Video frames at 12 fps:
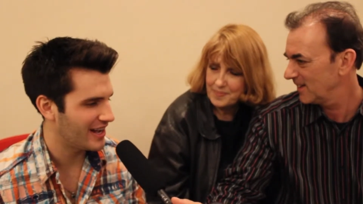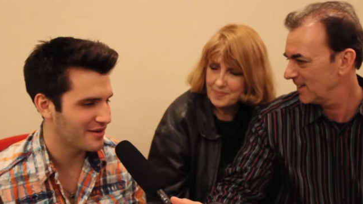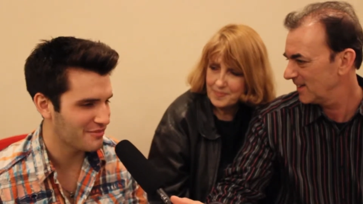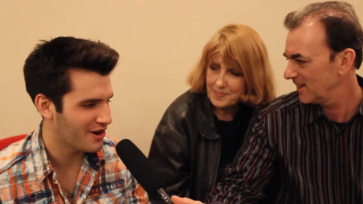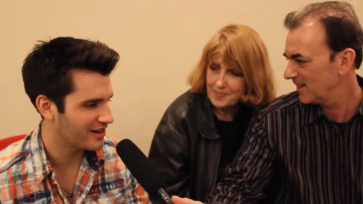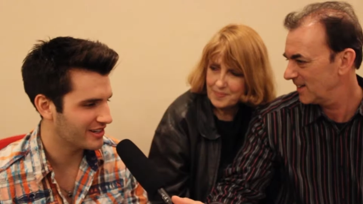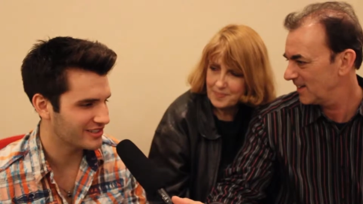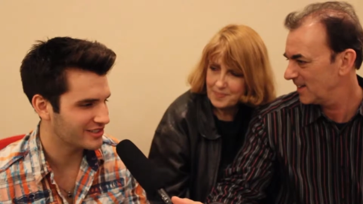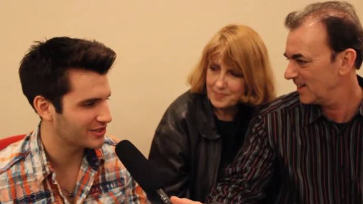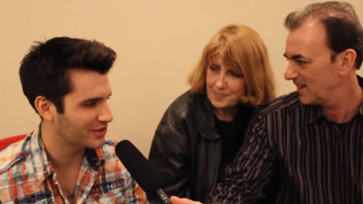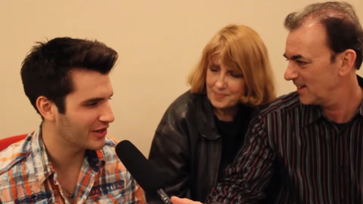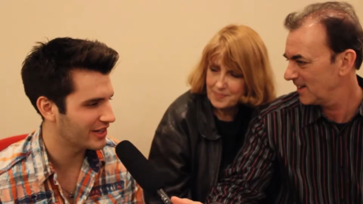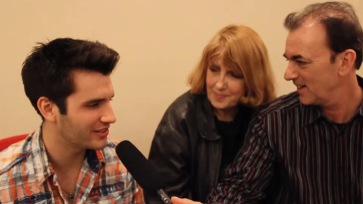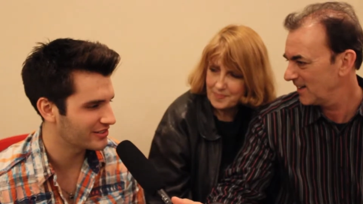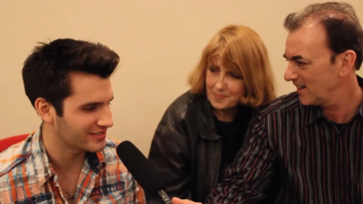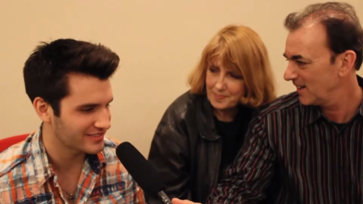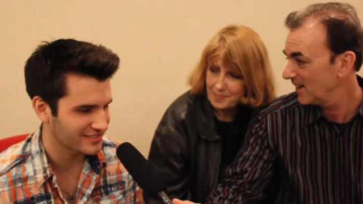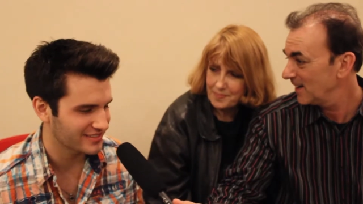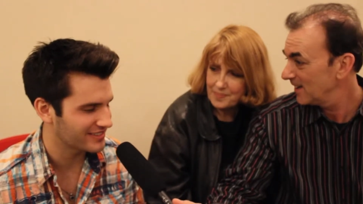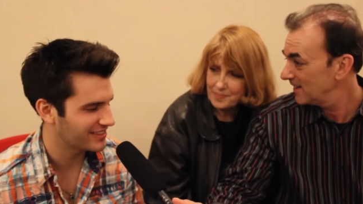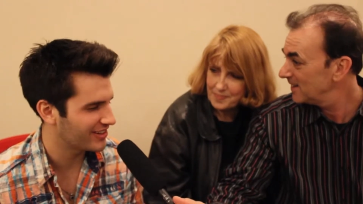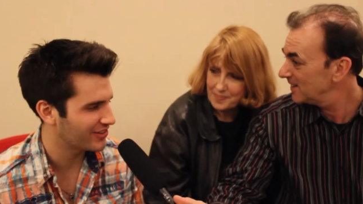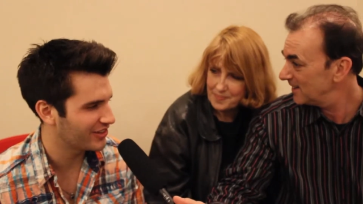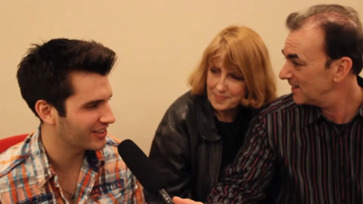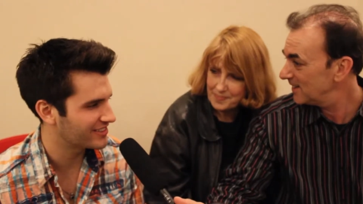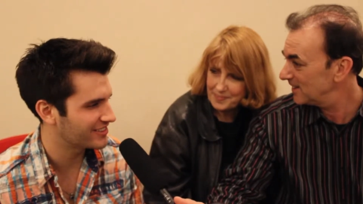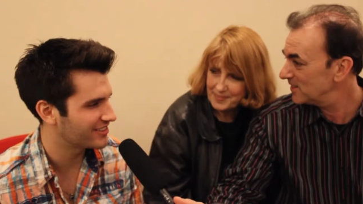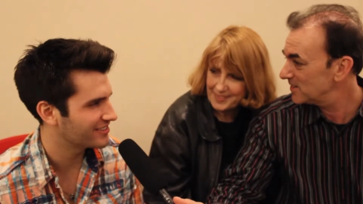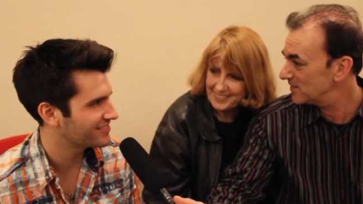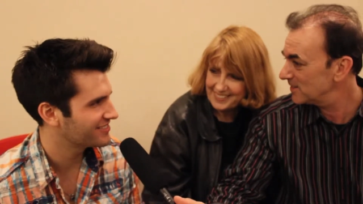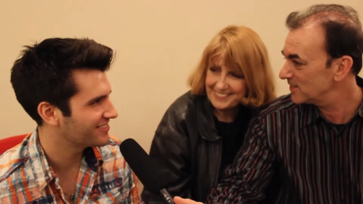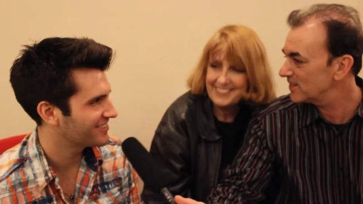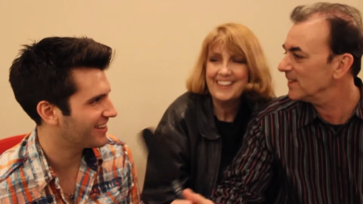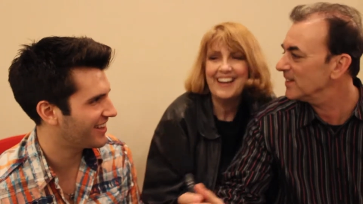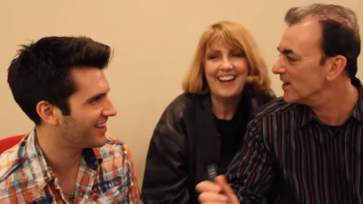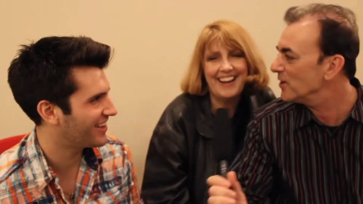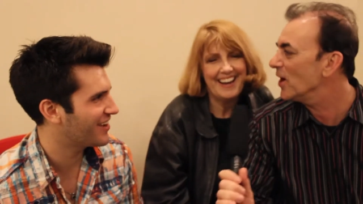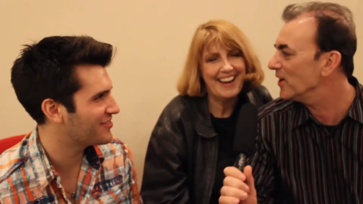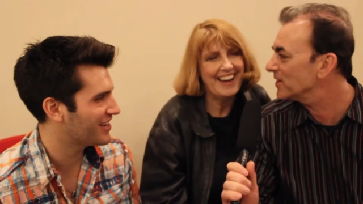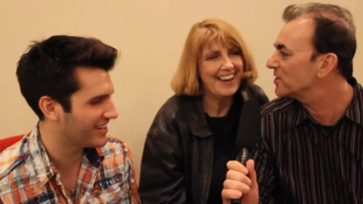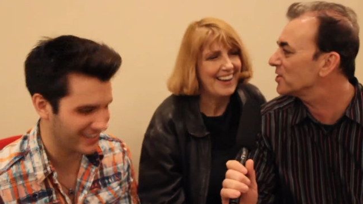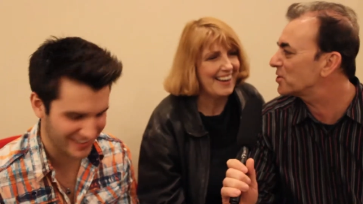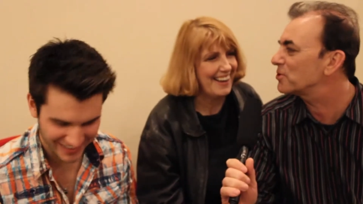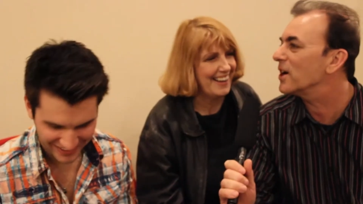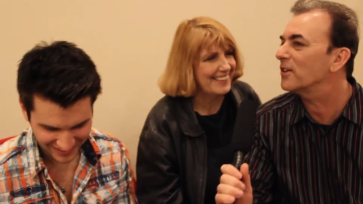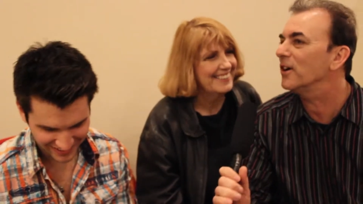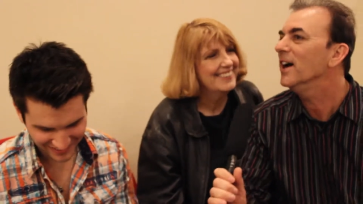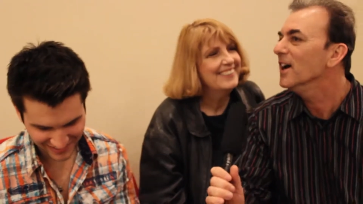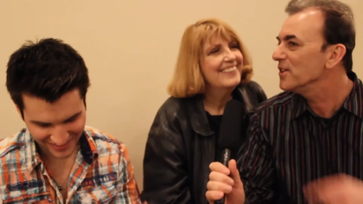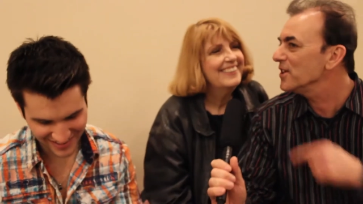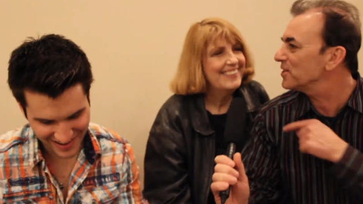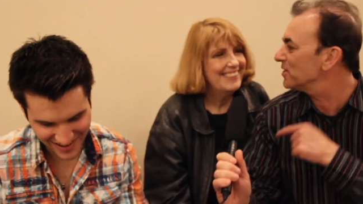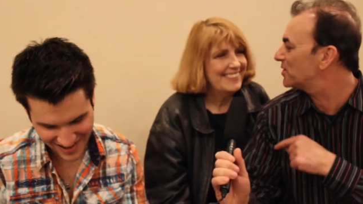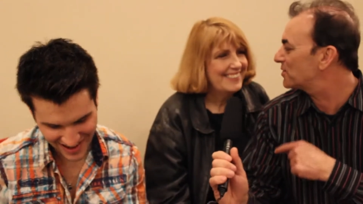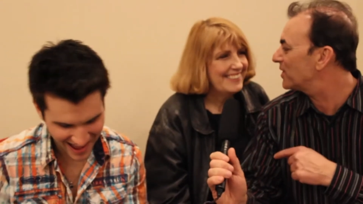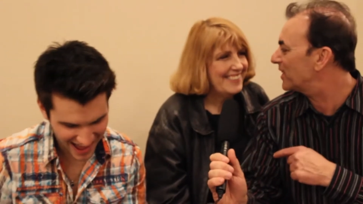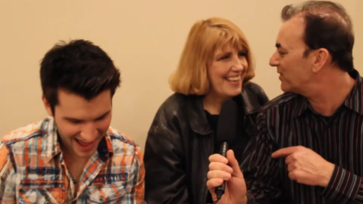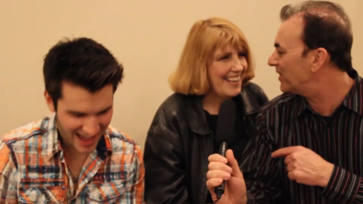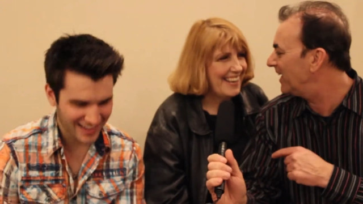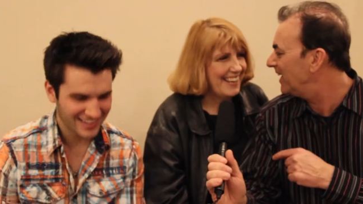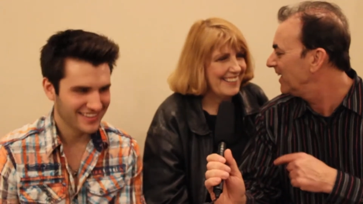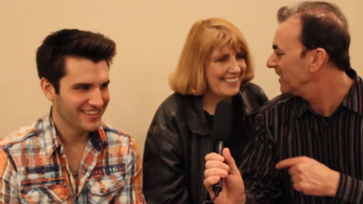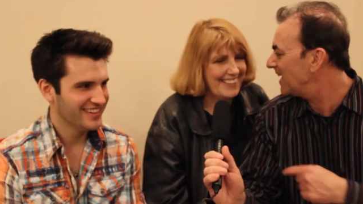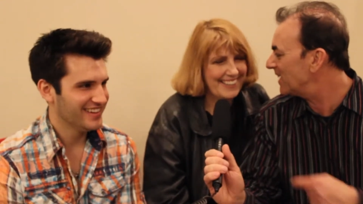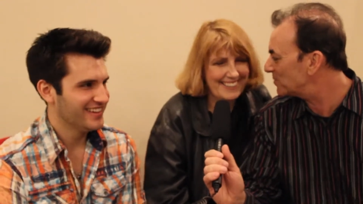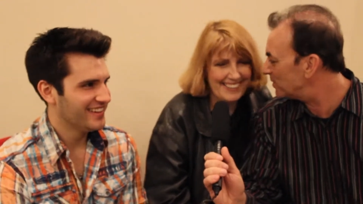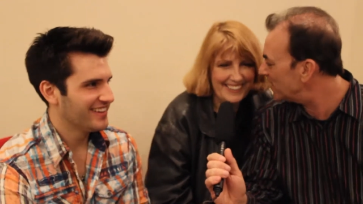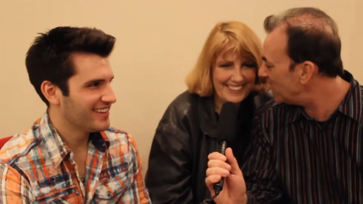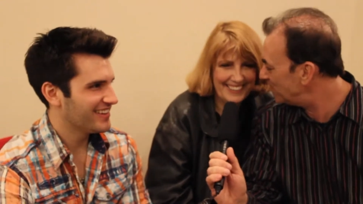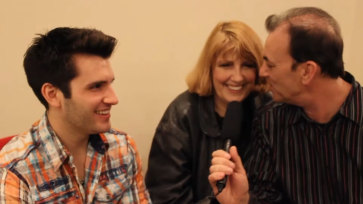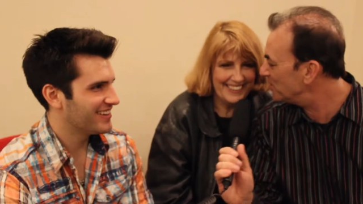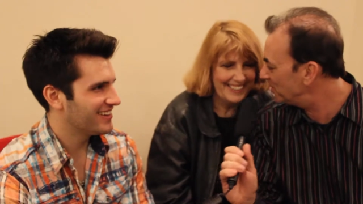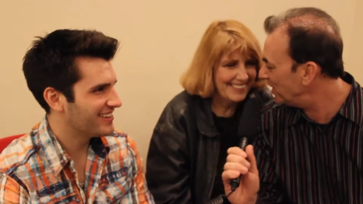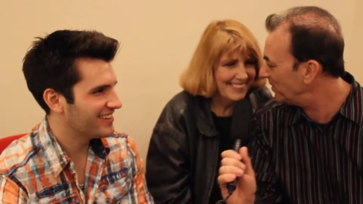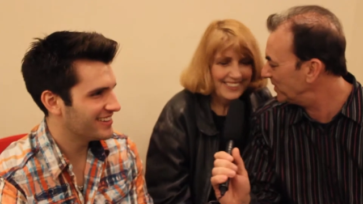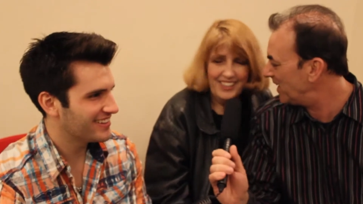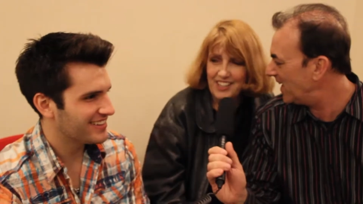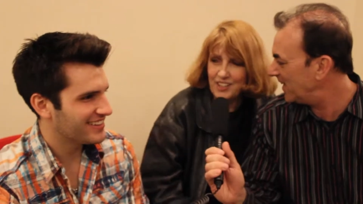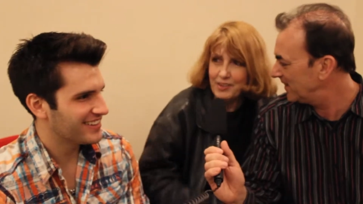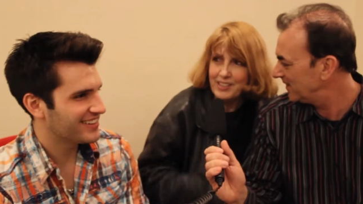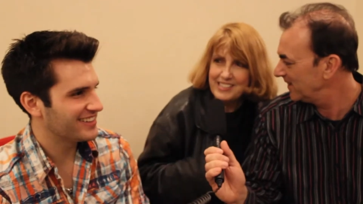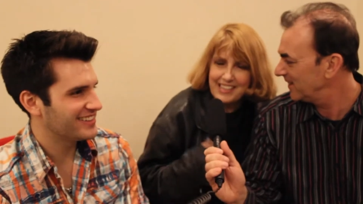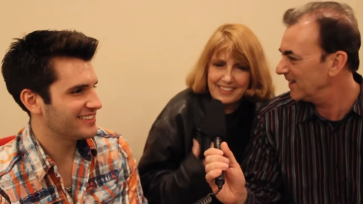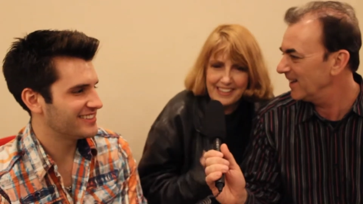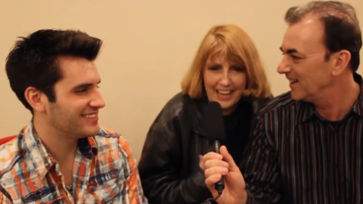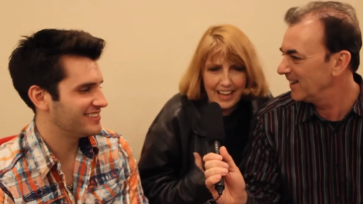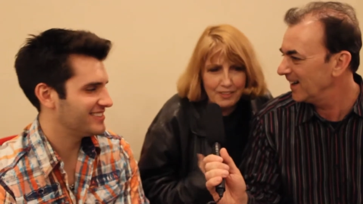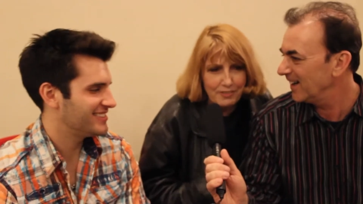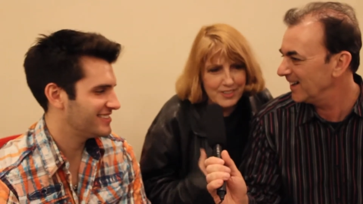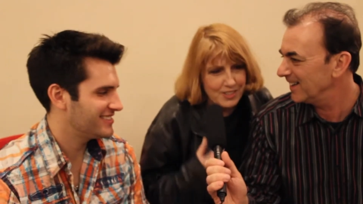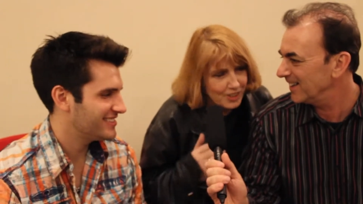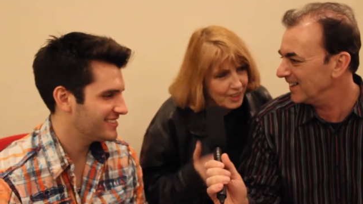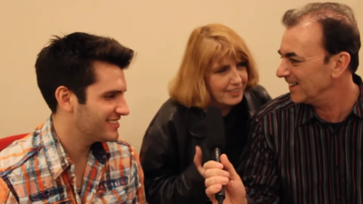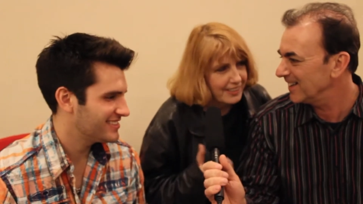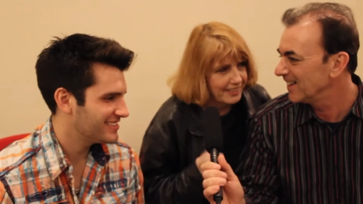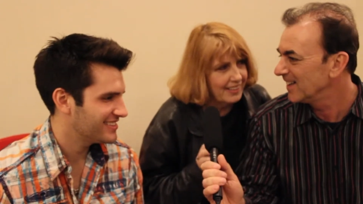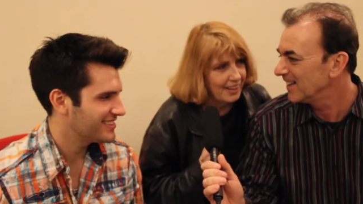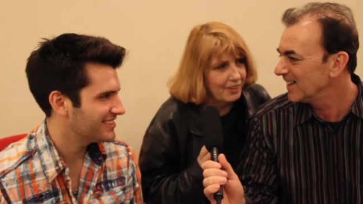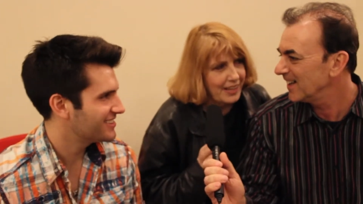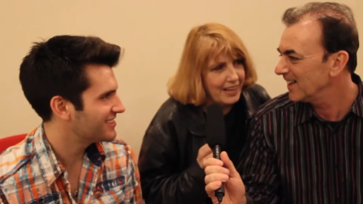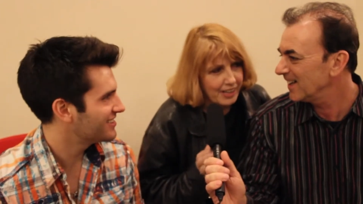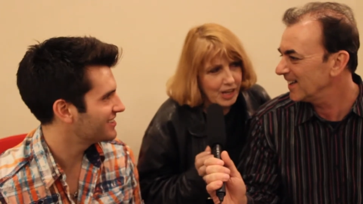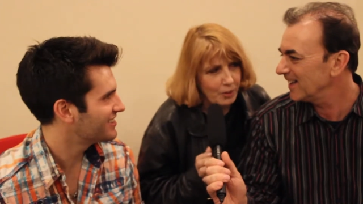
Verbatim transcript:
Speaker 1: I'm modest, so I don't I don't like to.
Speaker 2: Yeah. Uh, no, this is trickery. This is trickery. Yeah, yeah, That's what yeah, they yeah, do, don't they?
Speaker 3: Well, he's got the Elvis look, you know, kind of